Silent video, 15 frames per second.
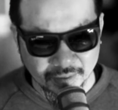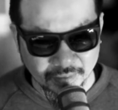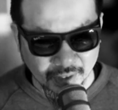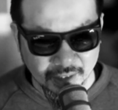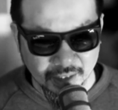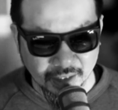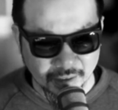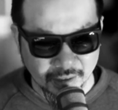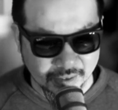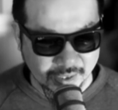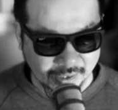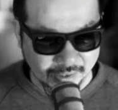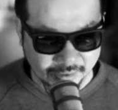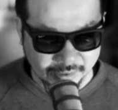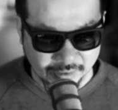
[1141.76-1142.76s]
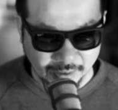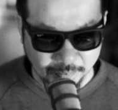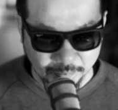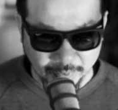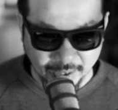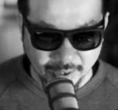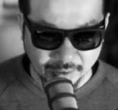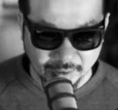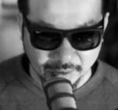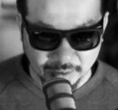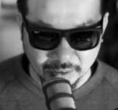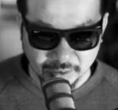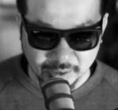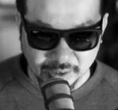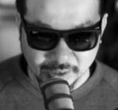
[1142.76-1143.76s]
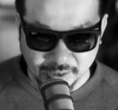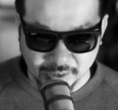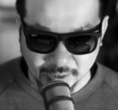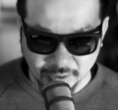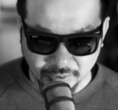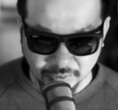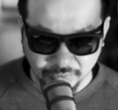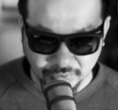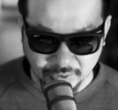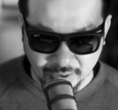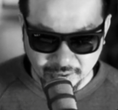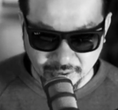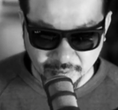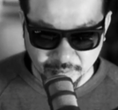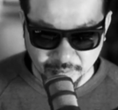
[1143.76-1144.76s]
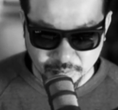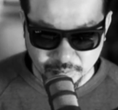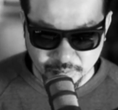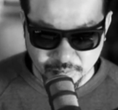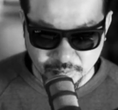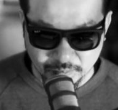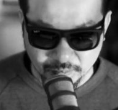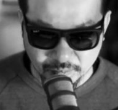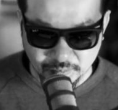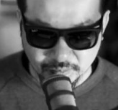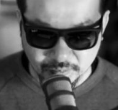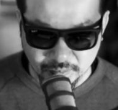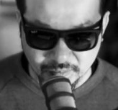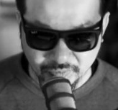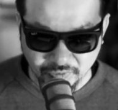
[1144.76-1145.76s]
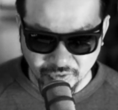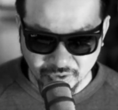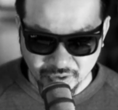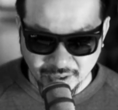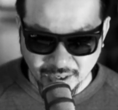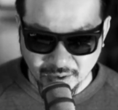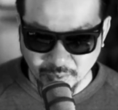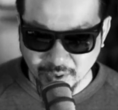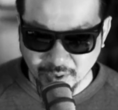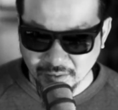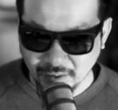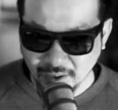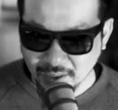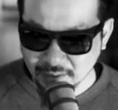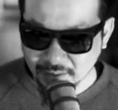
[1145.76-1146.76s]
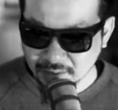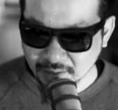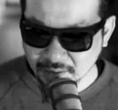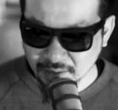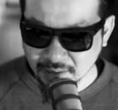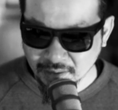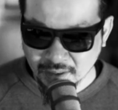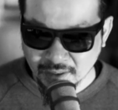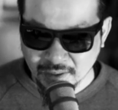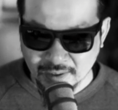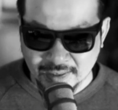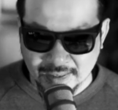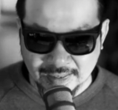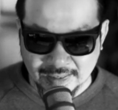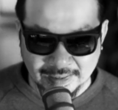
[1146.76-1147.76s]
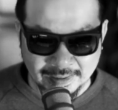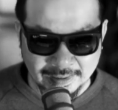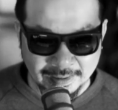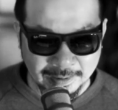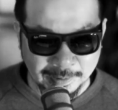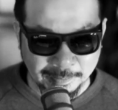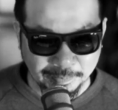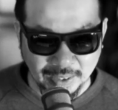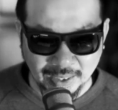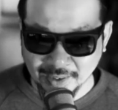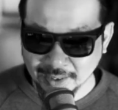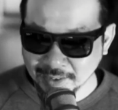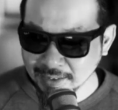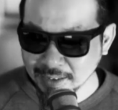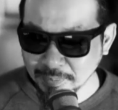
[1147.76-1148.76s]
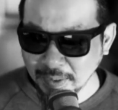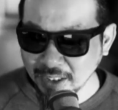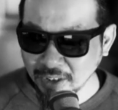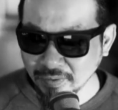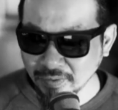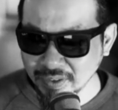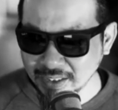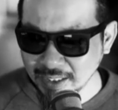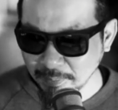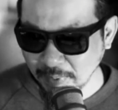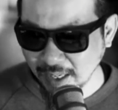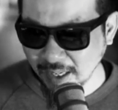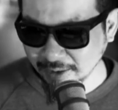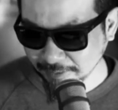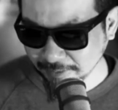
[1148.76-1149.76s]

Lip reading: right? You got to take a step back and look at yourself and figure out where you're at. And speaking of a step back,